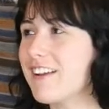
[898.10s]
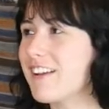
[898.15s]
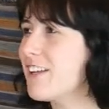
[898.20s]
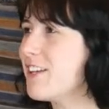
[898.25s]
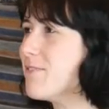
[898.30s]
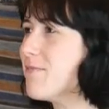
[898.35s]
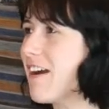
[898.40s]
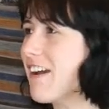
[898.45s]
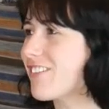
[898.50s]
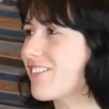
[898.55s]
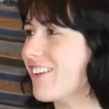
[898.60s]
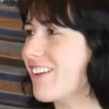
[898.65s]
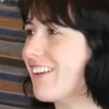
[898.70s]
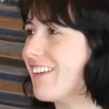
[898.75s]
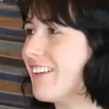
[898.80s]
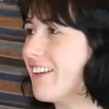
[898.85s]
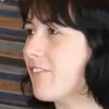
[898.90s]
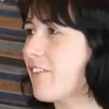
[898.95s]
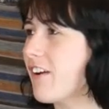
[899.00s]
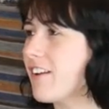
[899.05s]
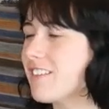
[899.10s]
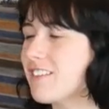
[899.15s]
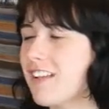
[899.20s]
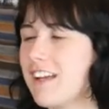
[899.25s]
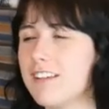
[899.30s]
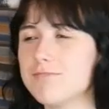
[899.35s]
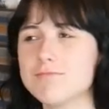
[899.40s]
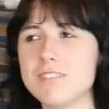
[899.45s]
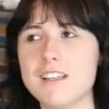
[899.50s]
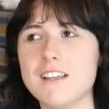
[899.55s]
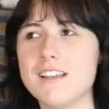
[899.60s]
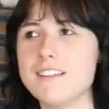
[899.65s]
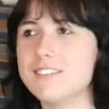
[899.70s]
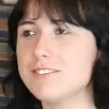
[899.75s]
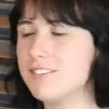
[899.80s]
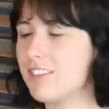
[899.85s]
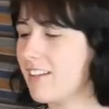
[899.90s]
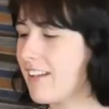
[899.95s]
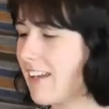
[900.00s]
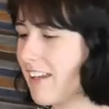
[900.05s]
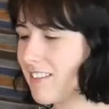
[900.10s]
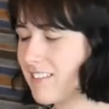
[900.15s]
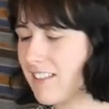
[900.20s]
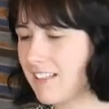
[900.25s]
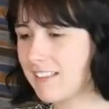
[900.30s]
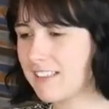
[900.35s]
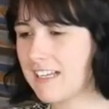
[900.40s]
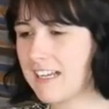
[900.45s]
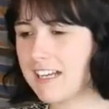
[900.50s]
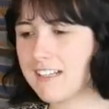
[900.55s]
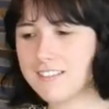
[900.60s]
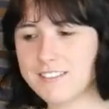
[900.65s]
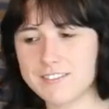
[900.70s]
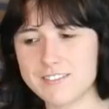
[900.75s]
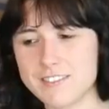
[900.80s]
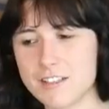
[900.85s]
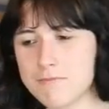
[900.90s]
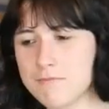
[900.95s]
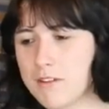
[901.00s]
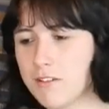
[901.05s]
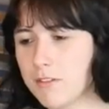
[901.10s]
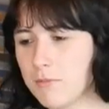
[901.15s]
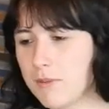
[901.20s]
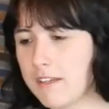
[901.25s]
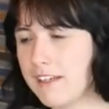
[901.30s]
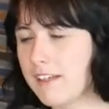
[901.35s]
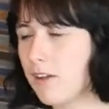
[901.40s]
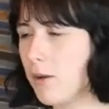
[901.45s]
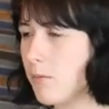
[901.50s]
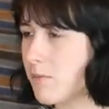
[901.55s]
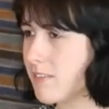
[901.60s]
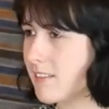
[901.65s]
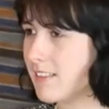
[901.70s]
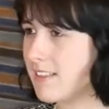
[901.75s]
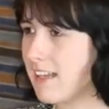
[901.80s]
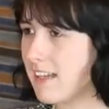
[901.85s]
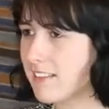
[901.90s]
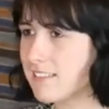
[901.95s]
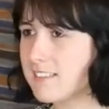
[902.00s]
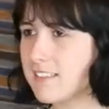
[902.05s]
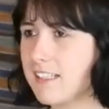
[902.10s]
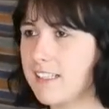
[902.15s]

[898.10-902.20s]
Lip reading: Can you imagine if I was like, done 8 or 10 cats, done Mock the Week, obviously next